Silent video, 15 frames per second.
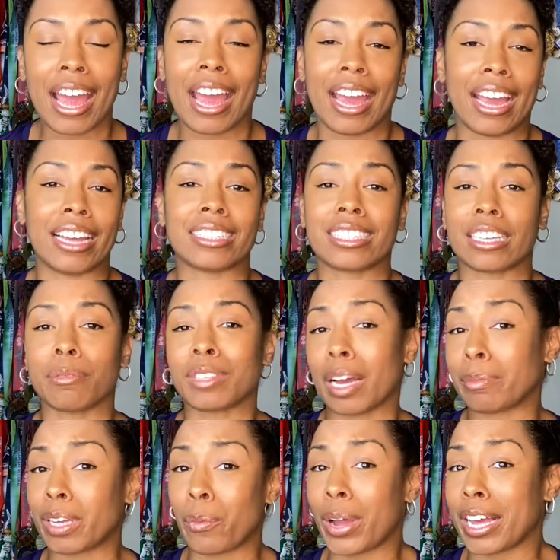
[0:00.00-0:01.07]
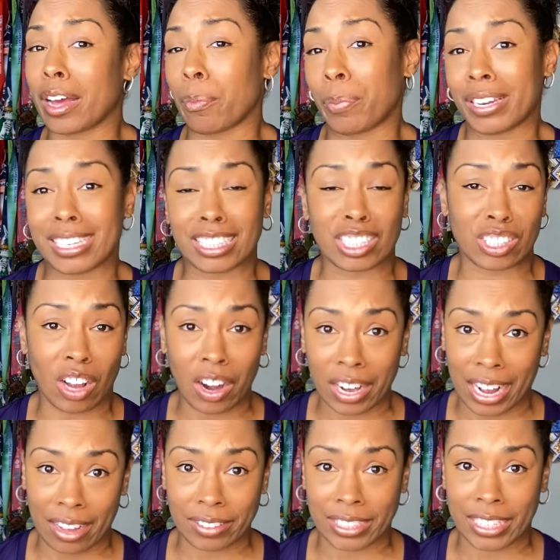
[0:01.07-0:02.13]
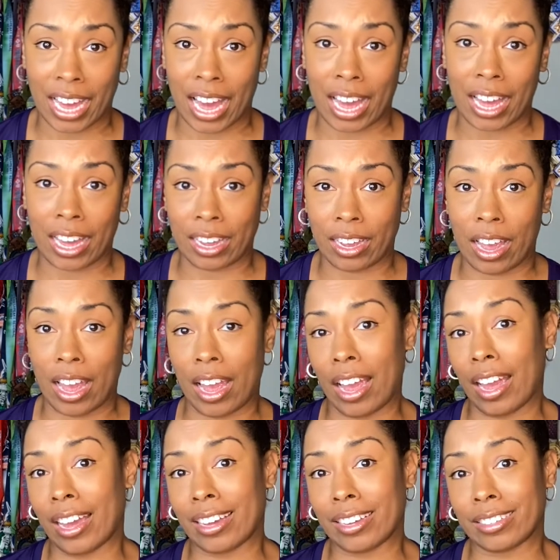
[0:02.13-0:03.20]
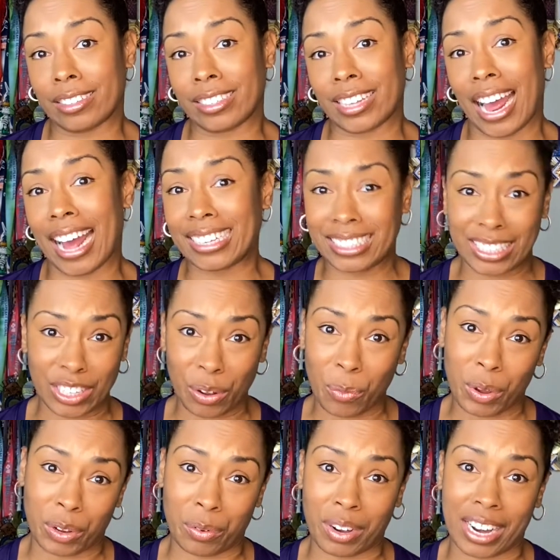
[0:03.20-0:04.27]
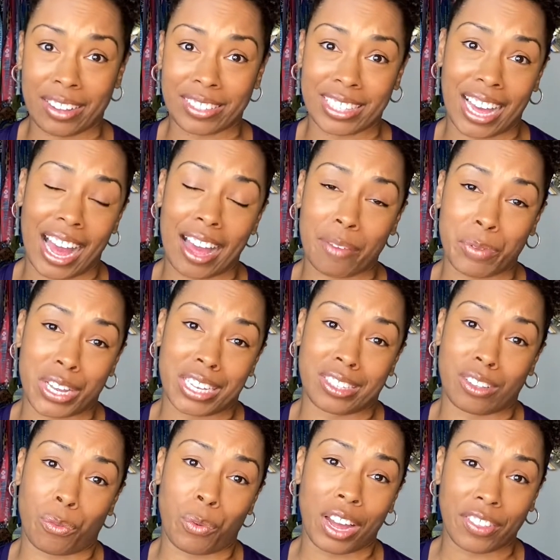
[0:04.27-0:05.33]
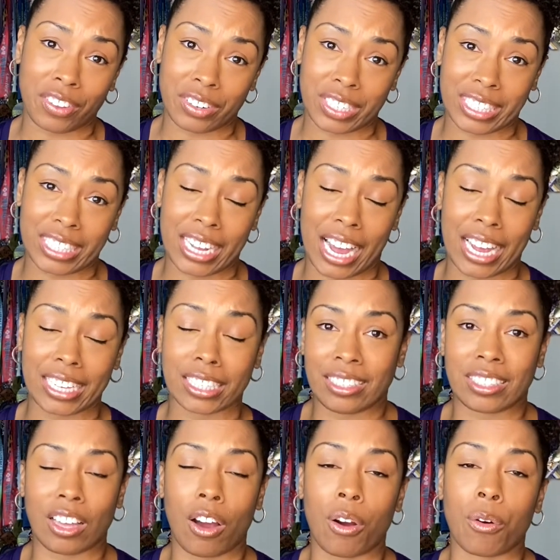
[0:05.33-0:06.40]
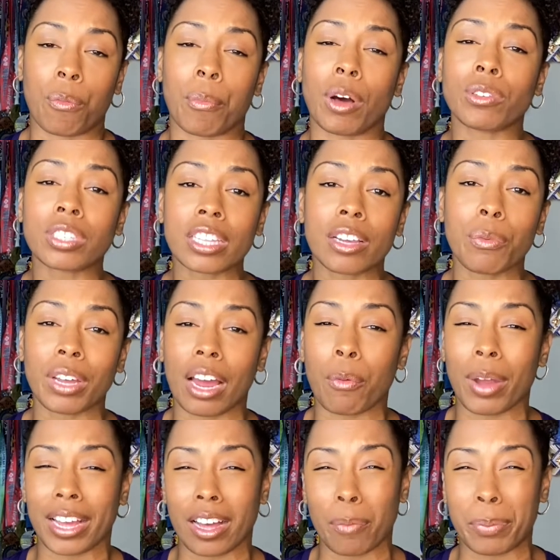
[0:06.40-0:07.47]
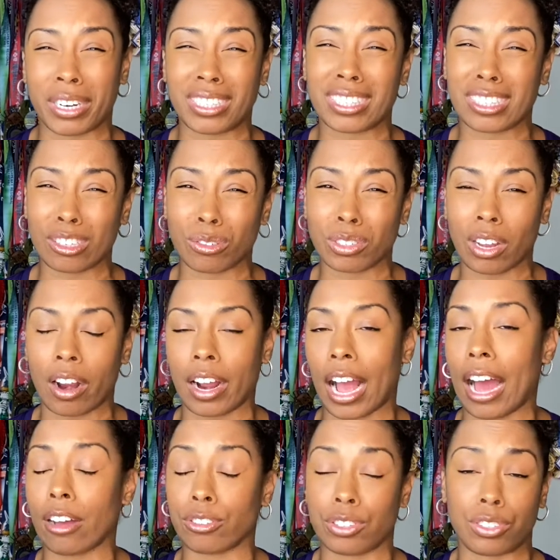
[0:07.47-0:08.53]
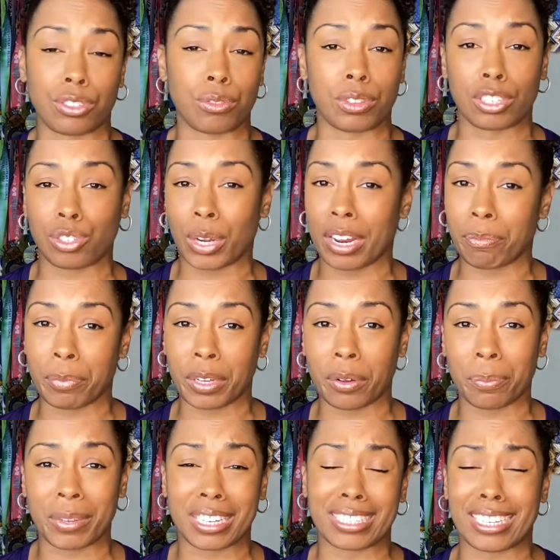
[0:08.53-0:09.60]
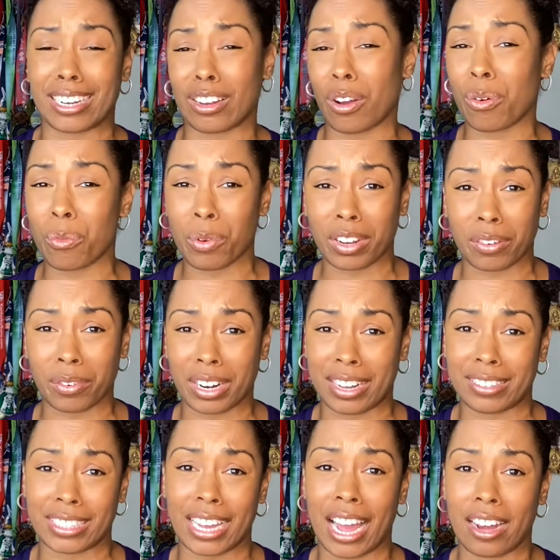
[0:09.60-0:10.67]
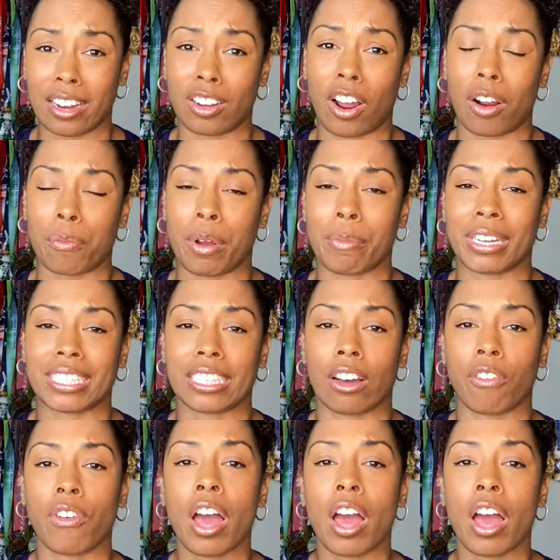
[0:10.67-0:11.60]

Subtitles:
And sometimes I wake up and it's dark outside and I still want to run outside because the weather is nice. So mostly when I wake up and it's still dark, I'll just do the treadmill because I don't want to run outside in the dark by myself.